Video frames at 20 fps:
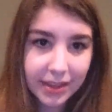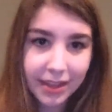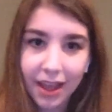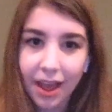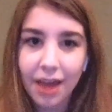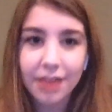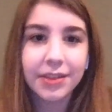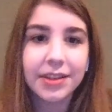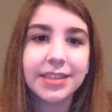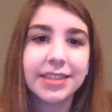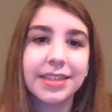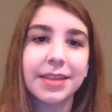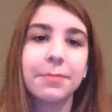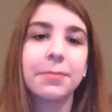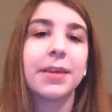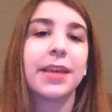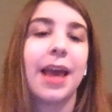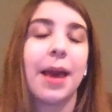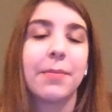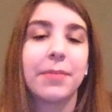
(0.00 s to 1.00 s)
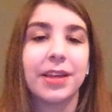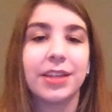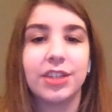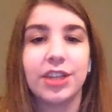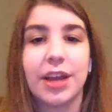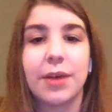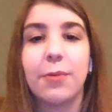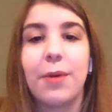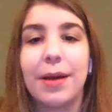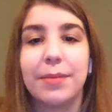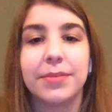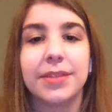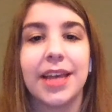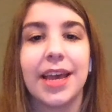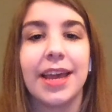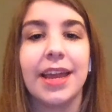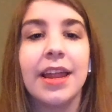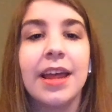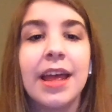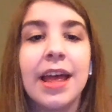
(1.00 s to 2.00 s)
On the CPMHA
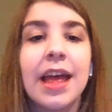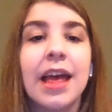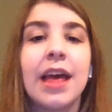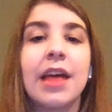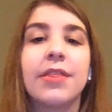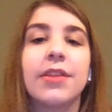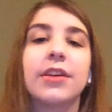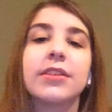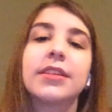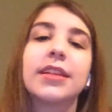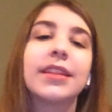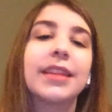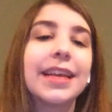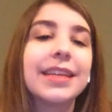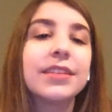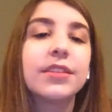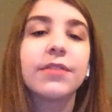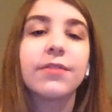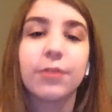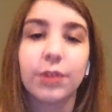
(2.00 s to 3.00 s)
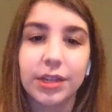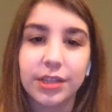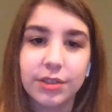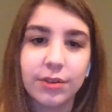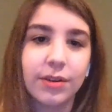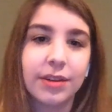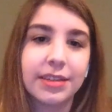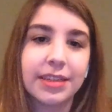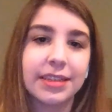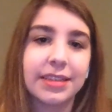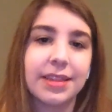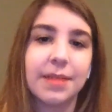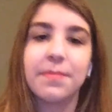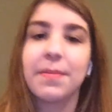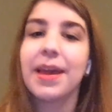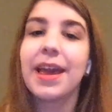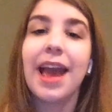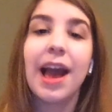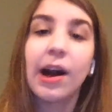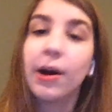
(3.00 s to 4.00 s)
website, there's a list of resources that
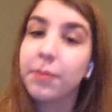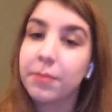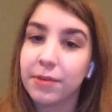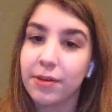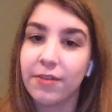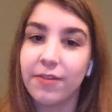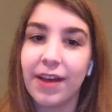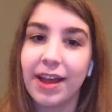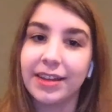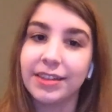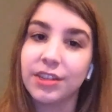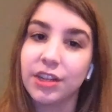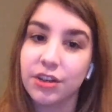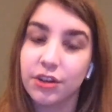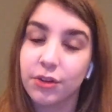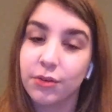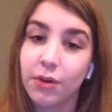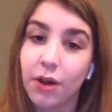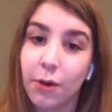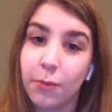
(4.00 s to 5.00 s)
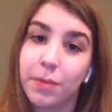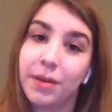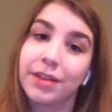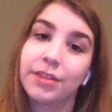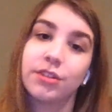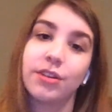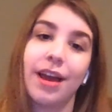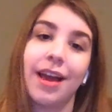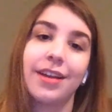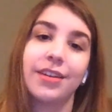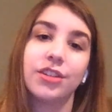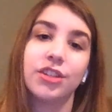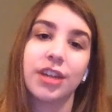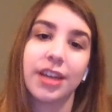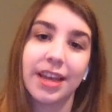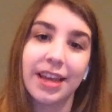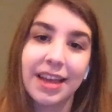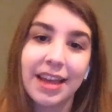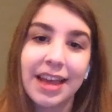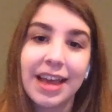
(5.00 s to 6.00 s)
may help you find a new coping
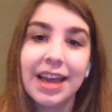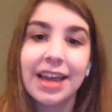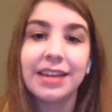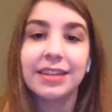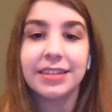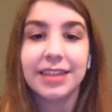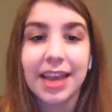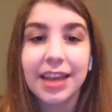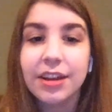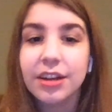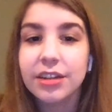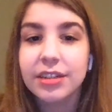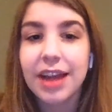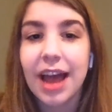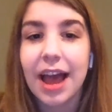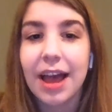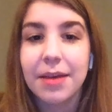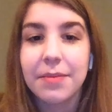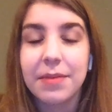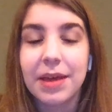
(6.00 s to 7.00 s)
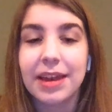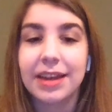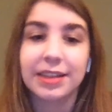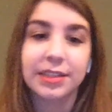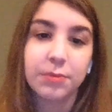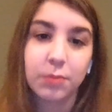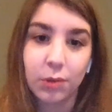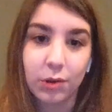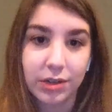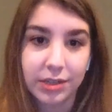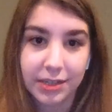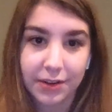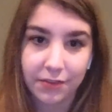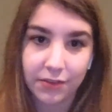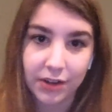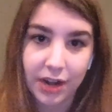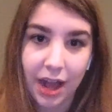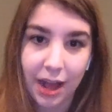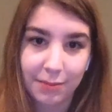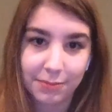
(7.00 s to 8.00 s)
strategy. Take your time and explore
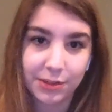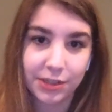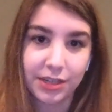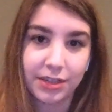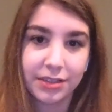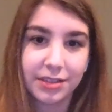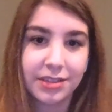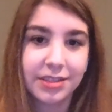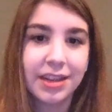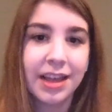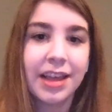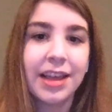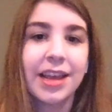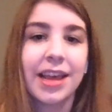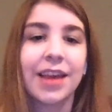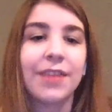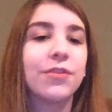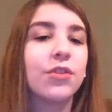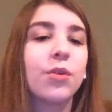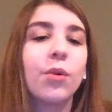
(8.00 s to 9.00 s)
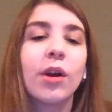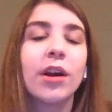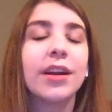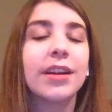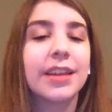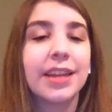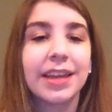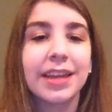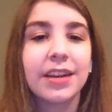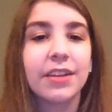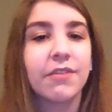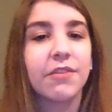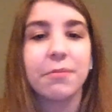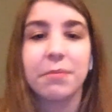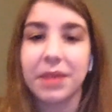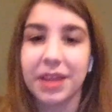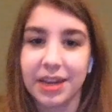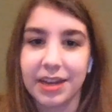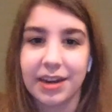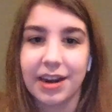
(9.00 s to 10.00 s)
different options. If you are in need of
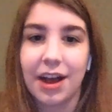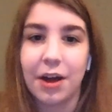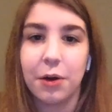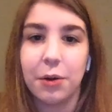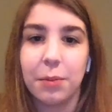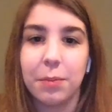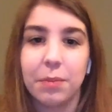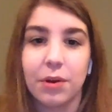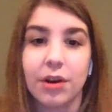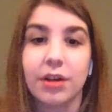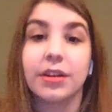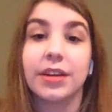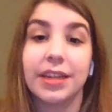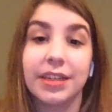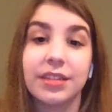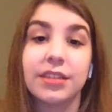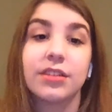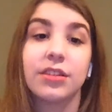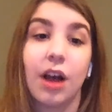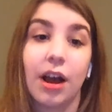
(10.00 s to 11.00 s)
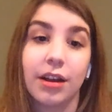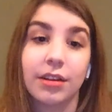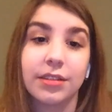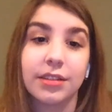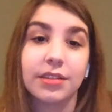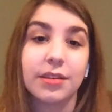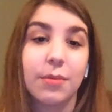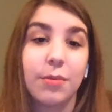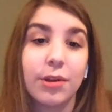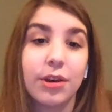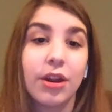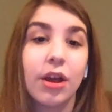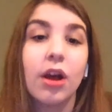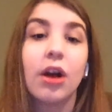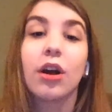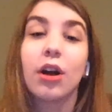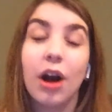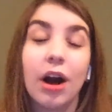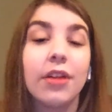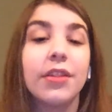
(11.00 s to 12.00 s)
immediate help or need to talk to someone,
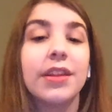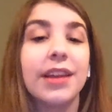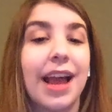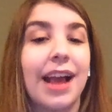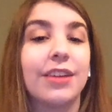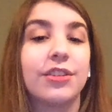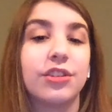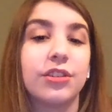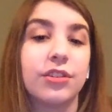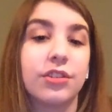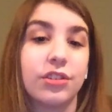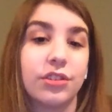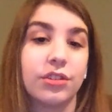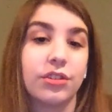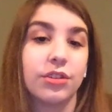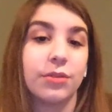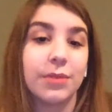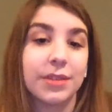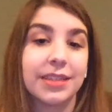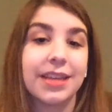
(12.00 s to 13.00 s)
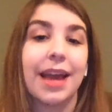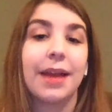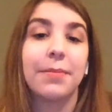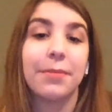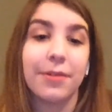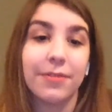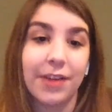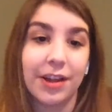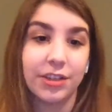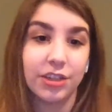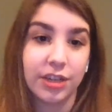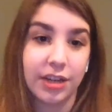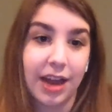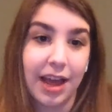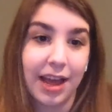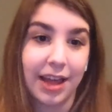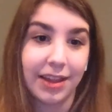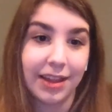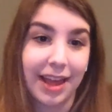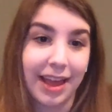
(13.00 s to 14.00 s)
call the National Suicide Prevention
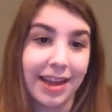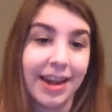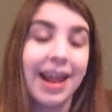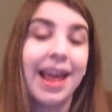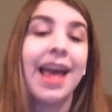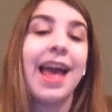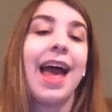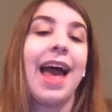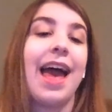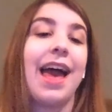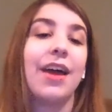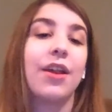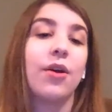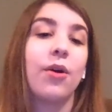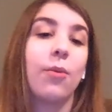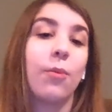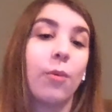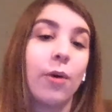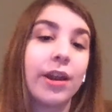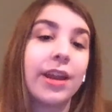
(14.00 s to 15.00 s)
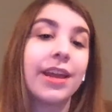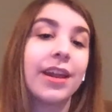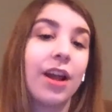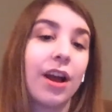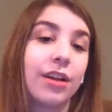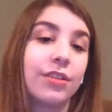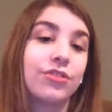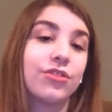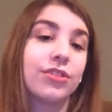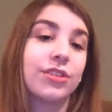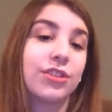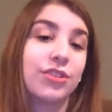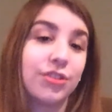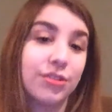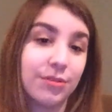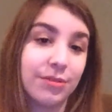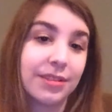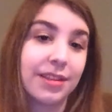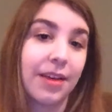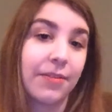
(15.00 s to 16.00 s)
Hotline at 1 800
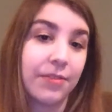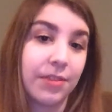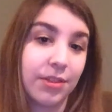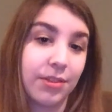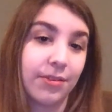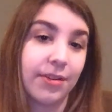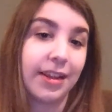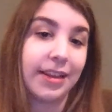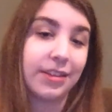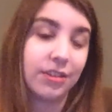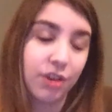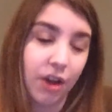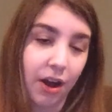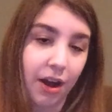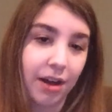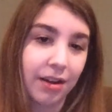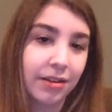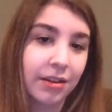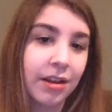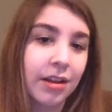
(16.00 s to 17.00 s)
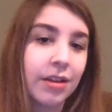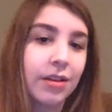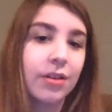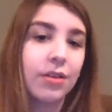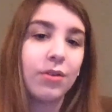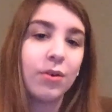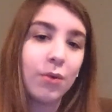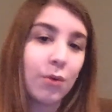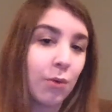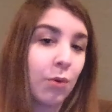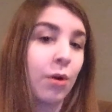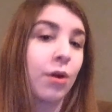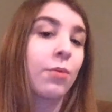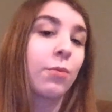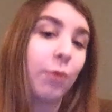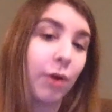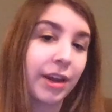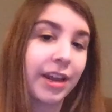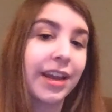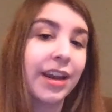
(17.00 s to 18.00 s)
273 TALK or
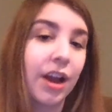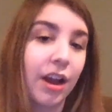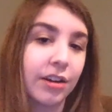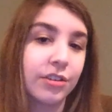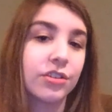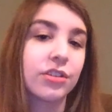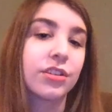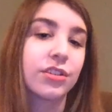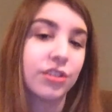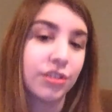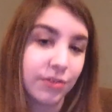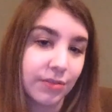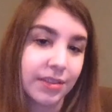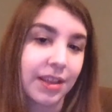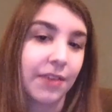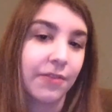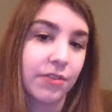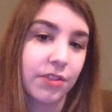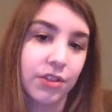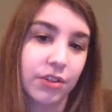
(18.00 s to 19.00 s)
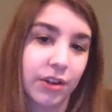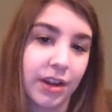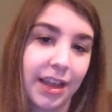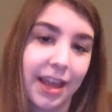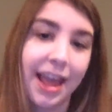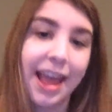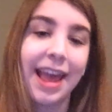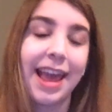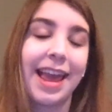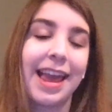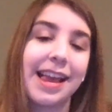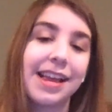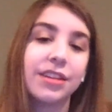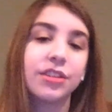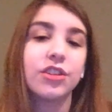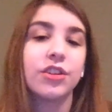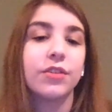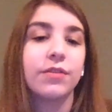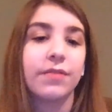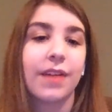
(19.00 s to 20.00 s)
1 800 273
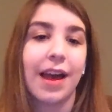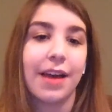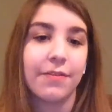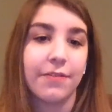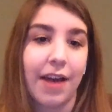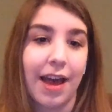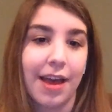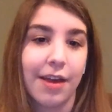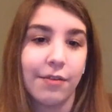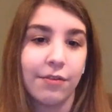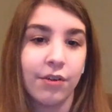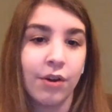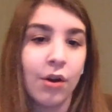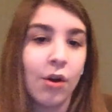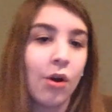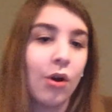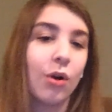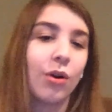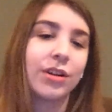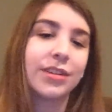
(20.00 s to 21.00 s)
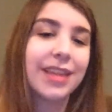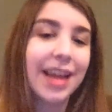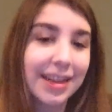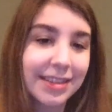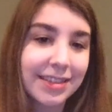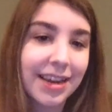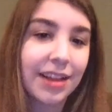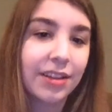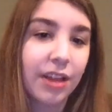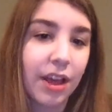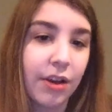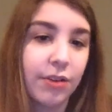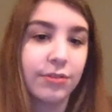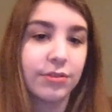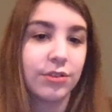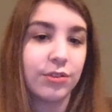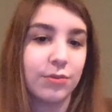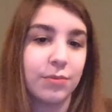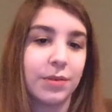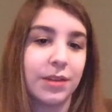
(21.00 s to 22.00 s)
8255 or text hello
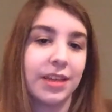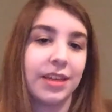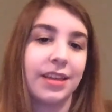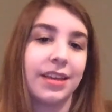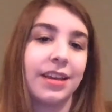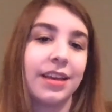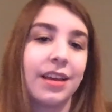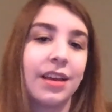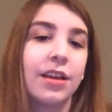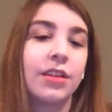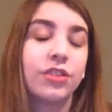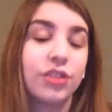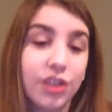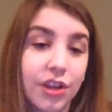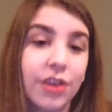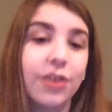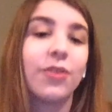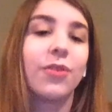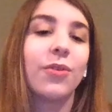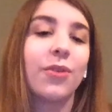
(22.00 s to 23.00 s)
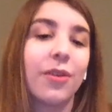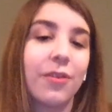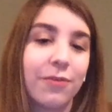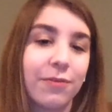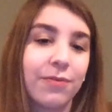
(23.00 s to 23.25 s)
to be to